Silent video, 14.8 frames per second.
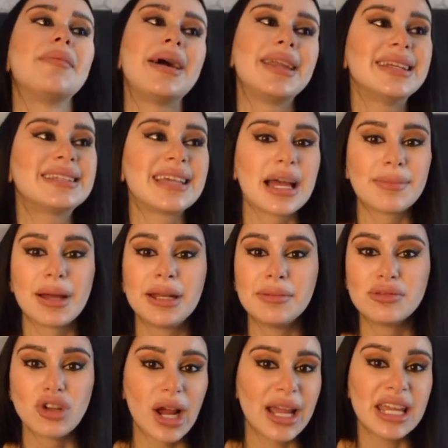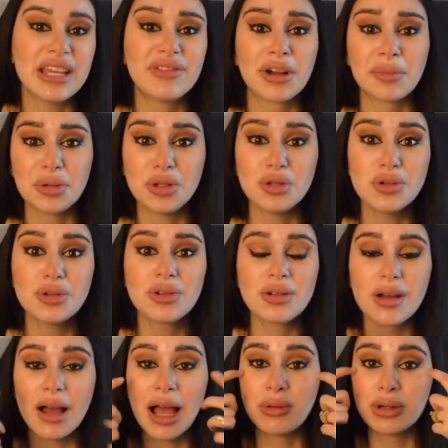Anytime I dry heave or
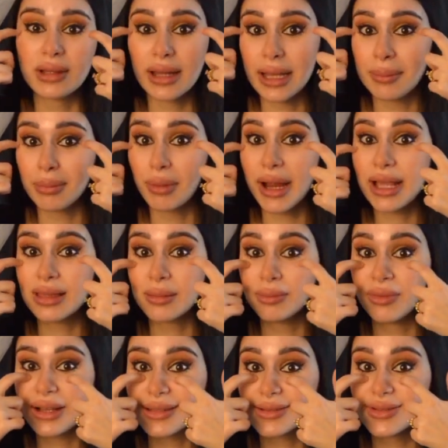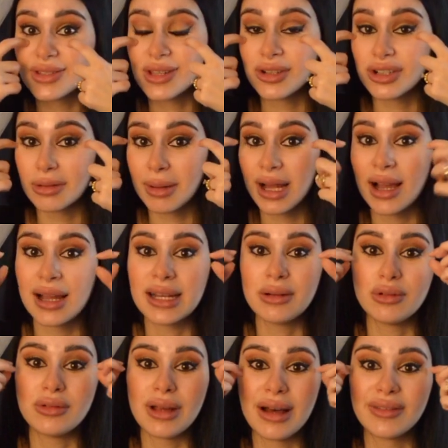puke, I would like break the vessels under my eye, and it
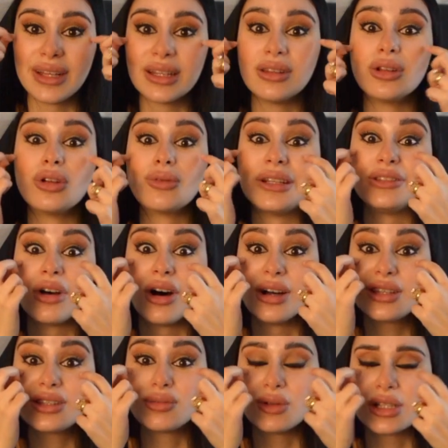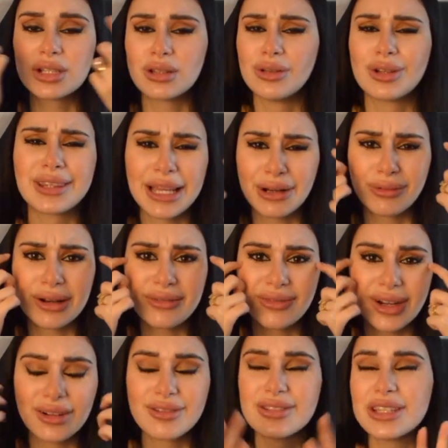would have like little red dots which looked like red
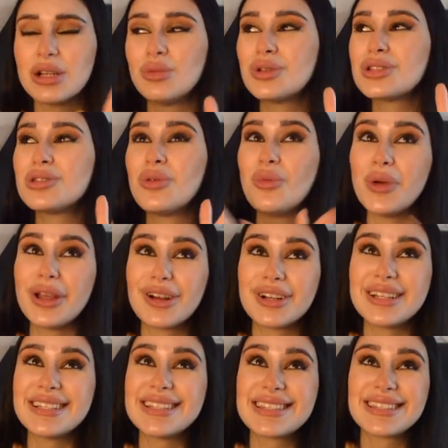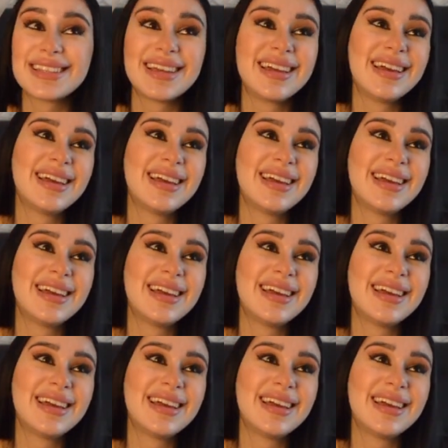freckles. It was the weirdest